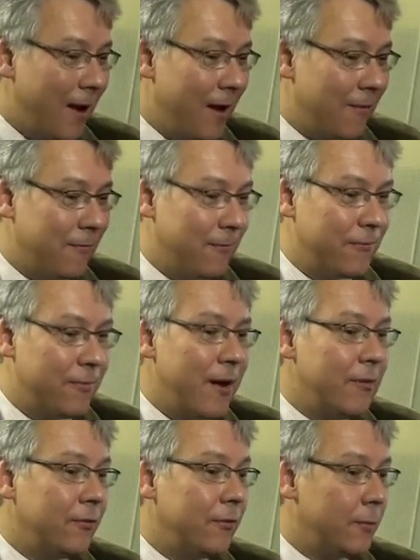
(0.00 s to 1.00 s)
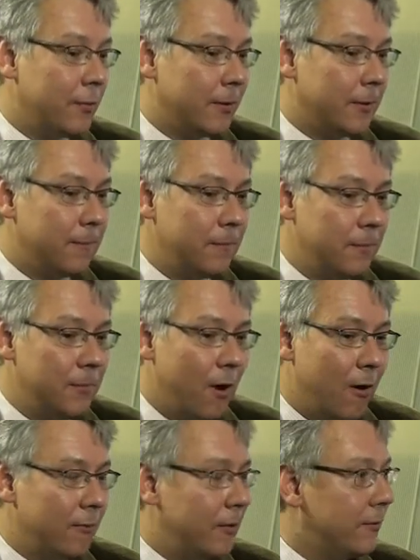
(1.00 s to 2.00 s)
have friends who are
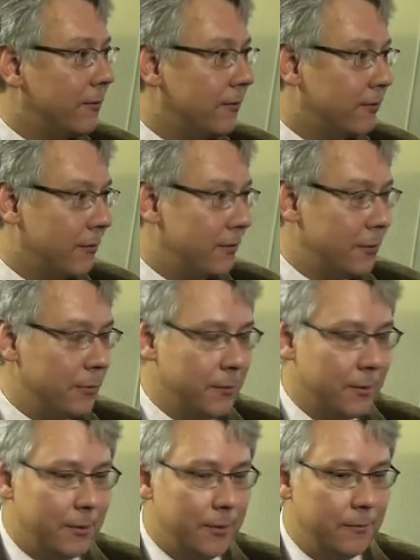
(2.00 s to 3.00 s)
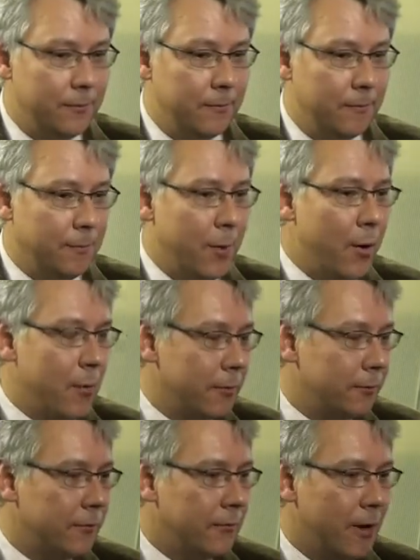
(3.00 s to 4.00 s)
novelists and who are
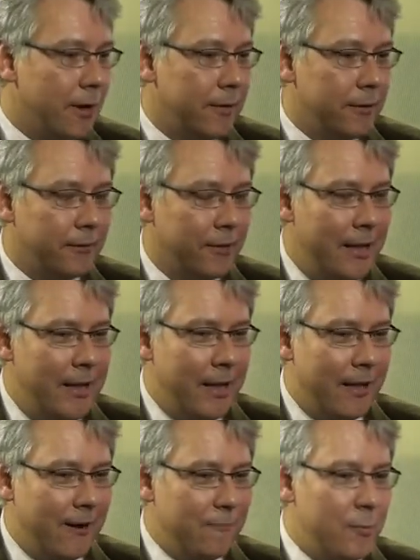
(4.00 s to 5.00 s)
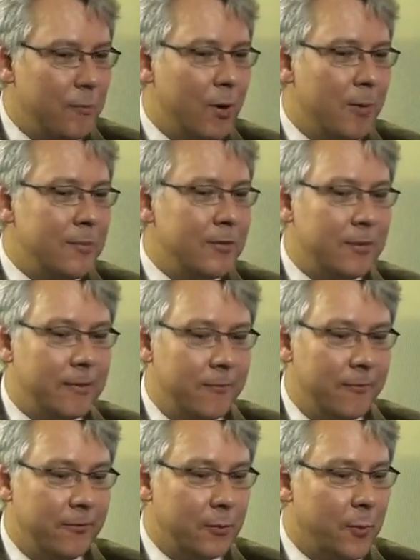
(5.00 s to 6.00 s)
poets and writers, and I've been promising
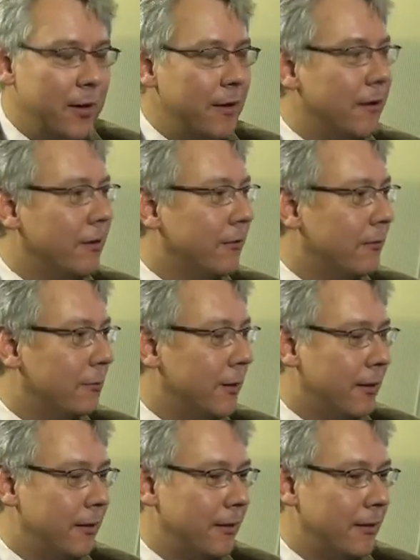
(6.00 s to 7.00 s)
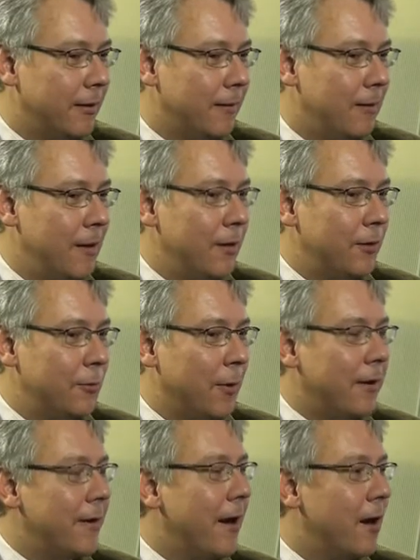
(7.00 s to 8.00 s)
them for 20 years to write
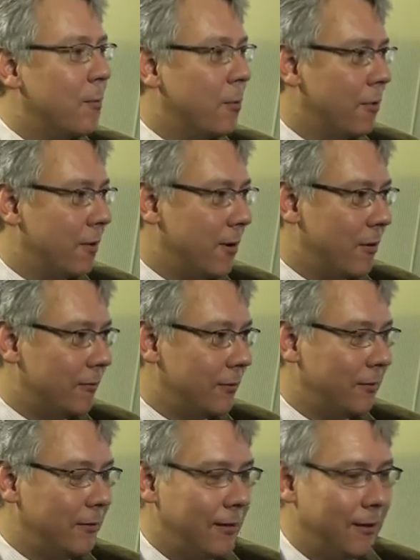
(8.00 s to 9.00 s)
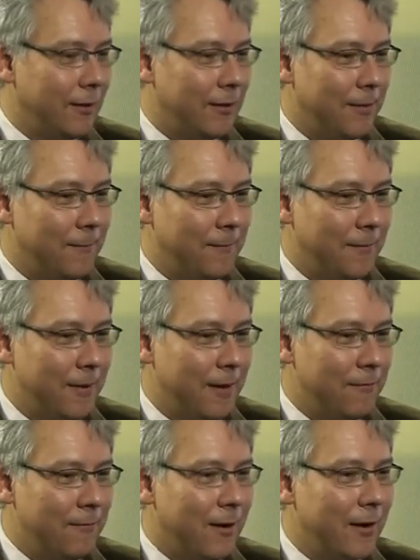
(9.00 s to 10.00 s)
an airport novel.
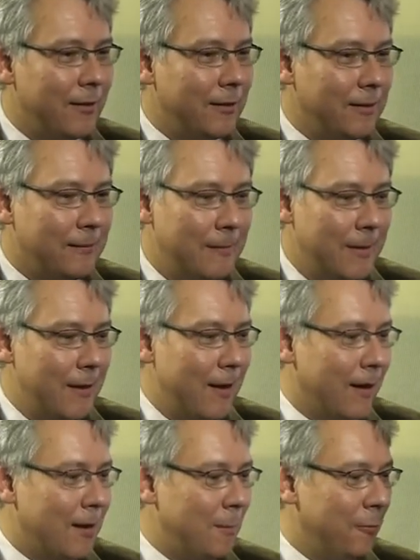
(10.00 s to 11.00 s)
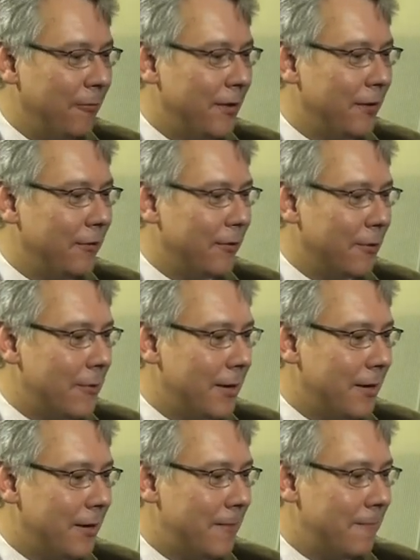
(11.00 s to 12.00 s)
And finally, a couple of years ago,
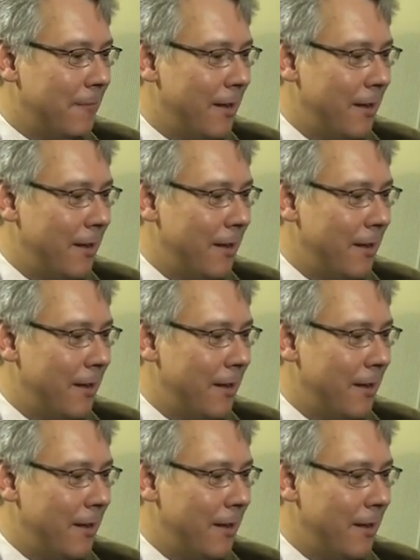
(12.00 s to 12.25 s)
I